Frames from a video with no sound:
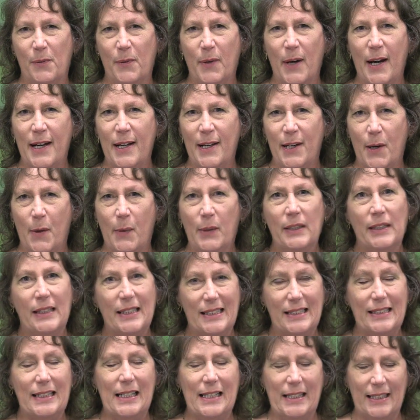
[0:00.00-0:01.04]
radio and
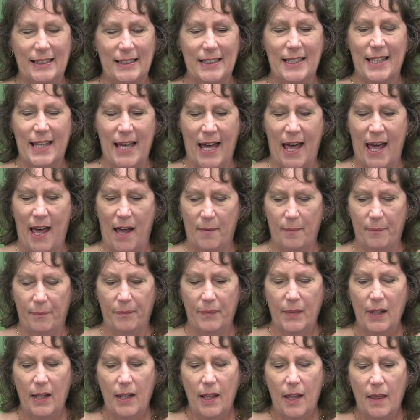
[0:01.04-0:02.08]
listening to that.
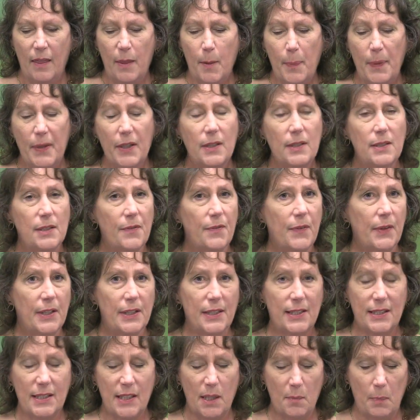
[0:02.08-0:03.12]
The pills are very
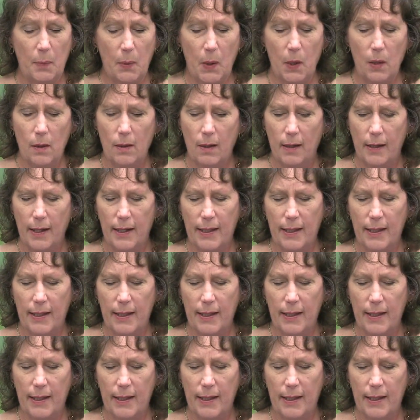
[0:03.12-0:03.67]
simple.